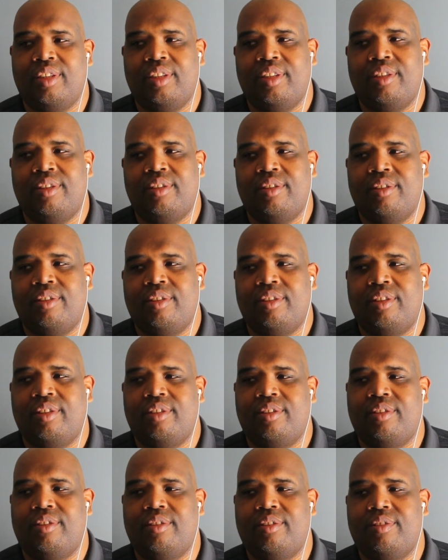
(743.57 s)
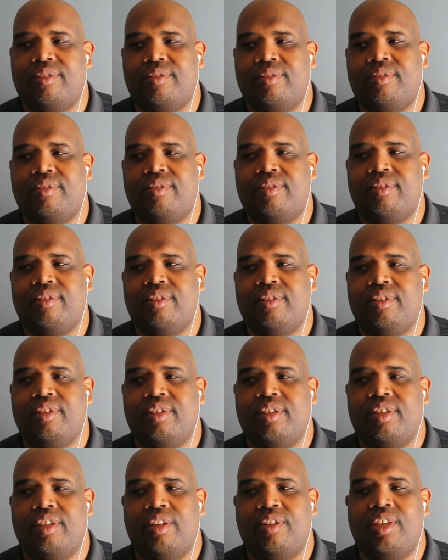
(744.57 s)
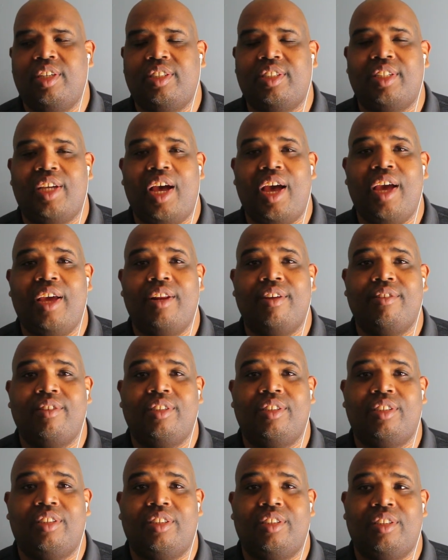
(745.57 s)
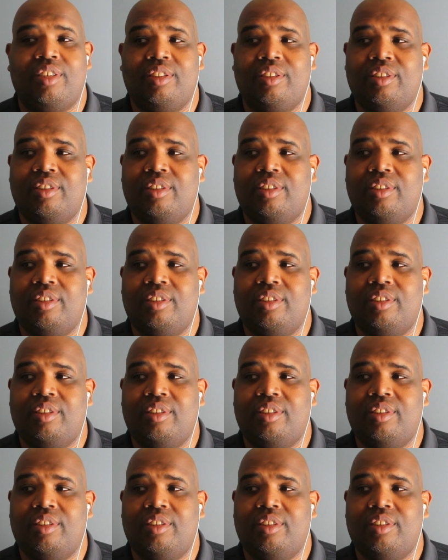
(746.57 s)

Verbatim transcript: What do you want to do? Yeah, he's tired of this shit.